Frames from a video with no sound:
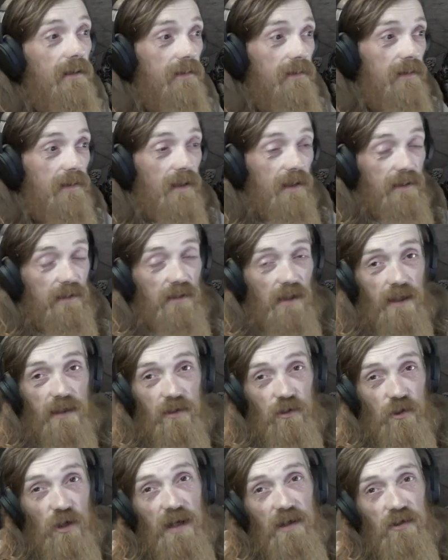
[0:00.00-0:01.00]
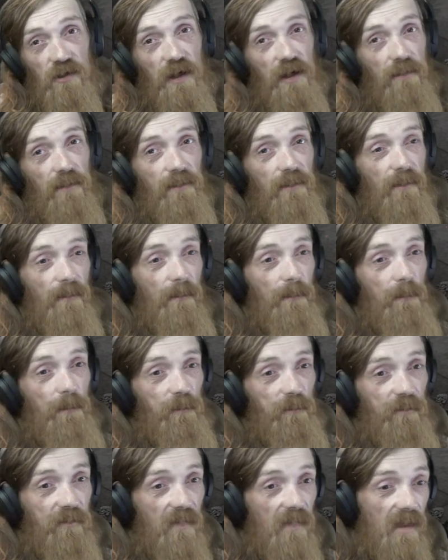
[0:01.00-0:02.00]
Slight change up.
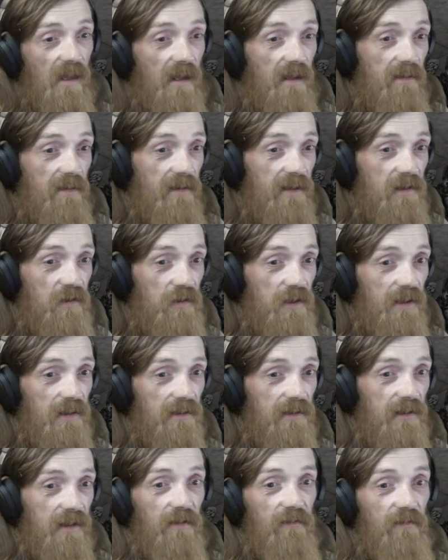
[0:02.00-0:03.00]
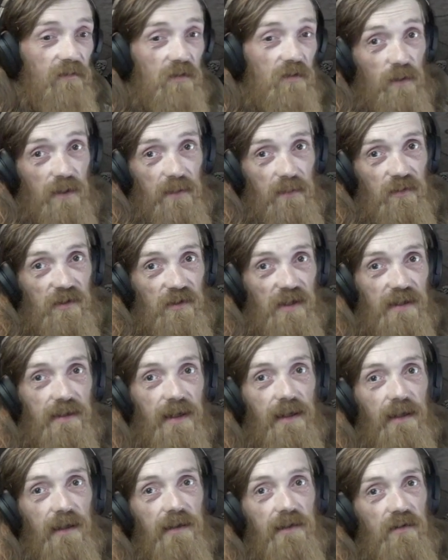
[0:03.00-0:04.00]
This shield gives 20%
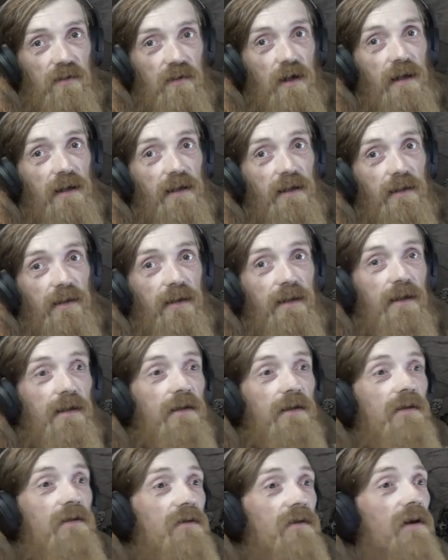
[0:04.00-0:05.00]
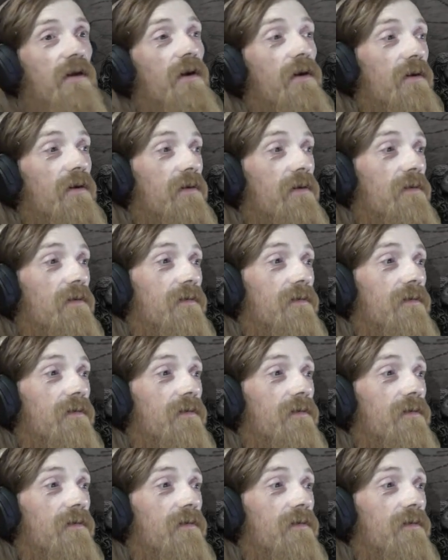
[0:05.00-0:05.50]
deadly strike. So